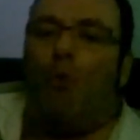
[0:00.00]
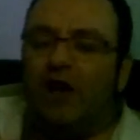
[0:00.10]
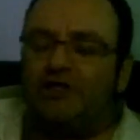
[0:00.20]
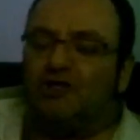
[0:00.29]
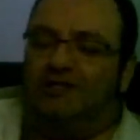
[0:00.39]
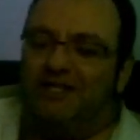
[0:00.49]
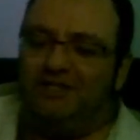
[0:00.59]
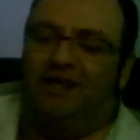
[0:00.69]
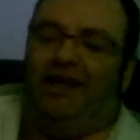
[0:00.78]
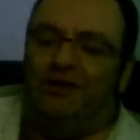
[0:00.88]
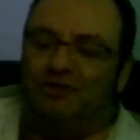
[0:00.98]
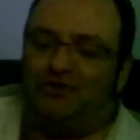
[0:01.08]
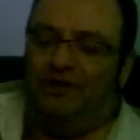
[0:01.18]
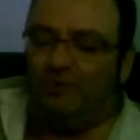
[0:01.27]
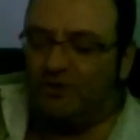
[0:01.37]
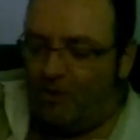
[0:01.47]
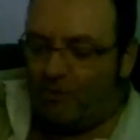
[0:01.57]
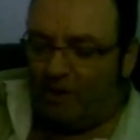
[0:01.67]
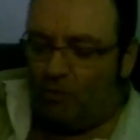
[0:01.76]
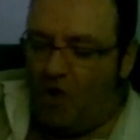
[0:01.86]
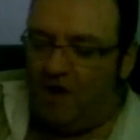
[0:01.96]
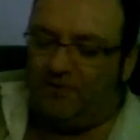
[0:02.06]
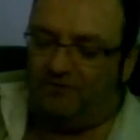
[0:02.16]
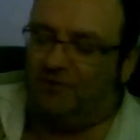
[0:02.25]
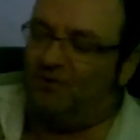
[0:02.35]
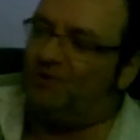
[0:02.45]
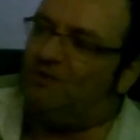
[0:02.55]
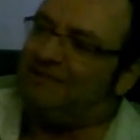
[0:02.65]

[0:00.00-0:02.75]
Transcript: Watch cleansing industry, we're going to wipe the floor.